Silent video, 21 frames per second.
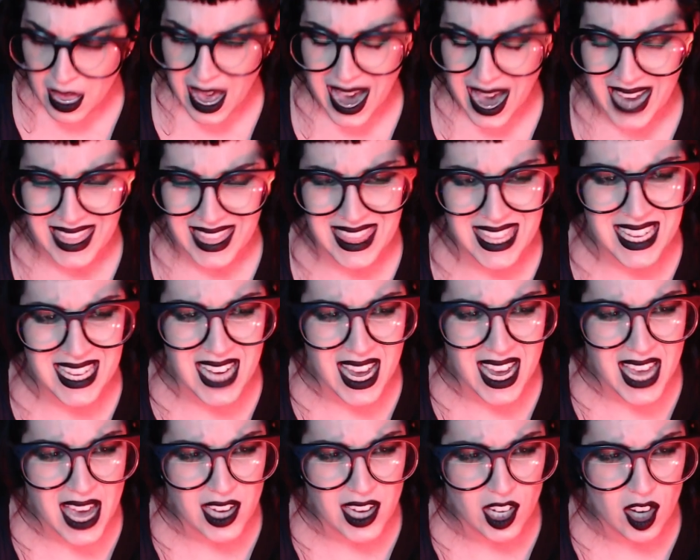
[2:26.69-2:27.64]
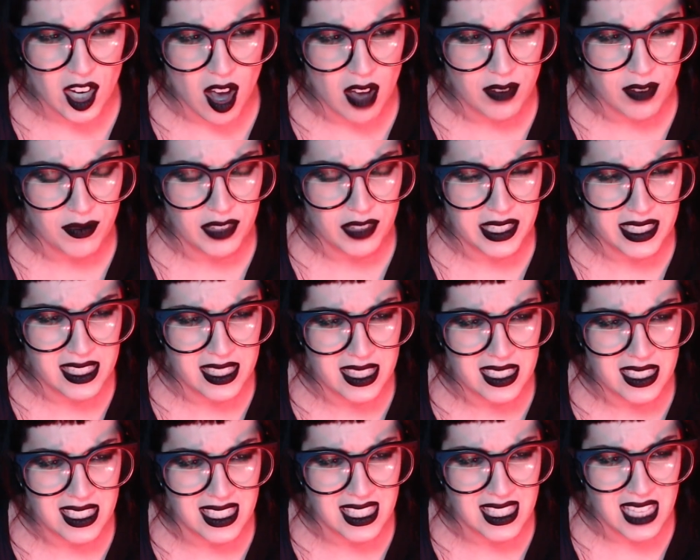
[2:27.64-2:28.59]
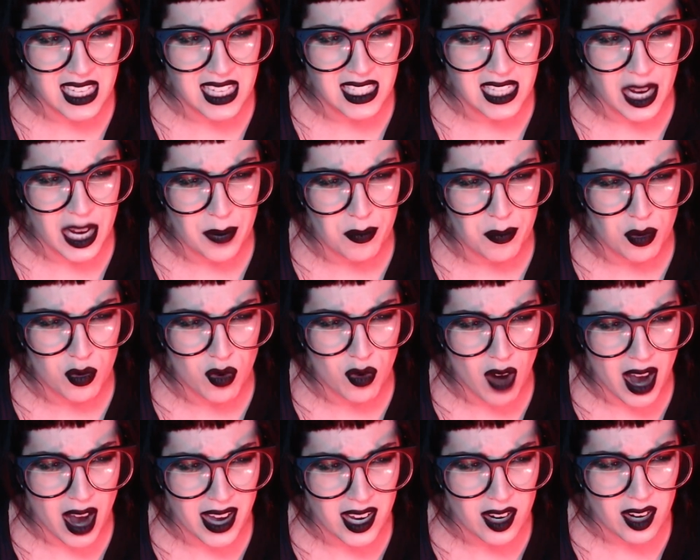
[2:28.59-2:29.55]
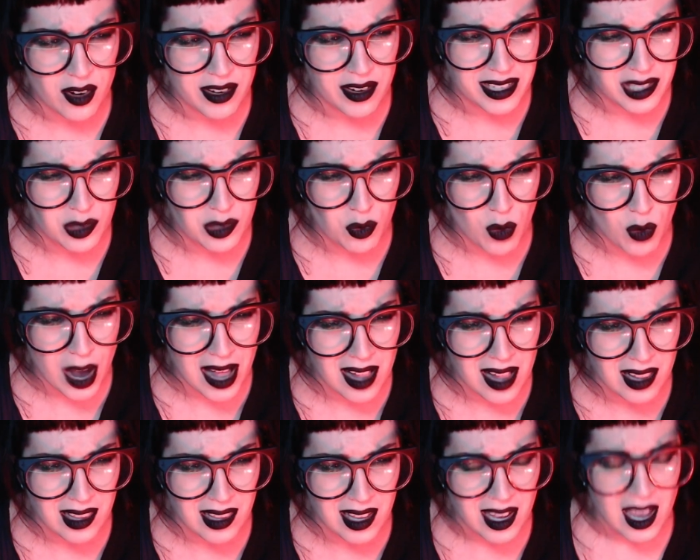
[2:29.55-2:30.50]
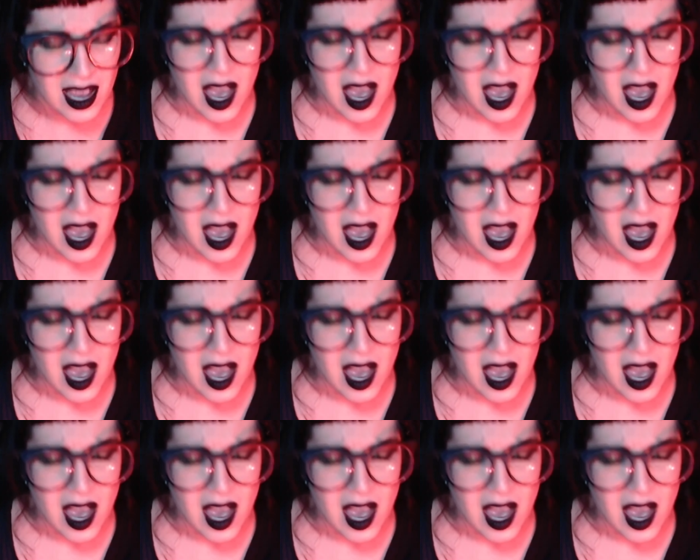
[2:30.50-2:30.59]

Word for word: I think I had a conflict this Sunday prior as well.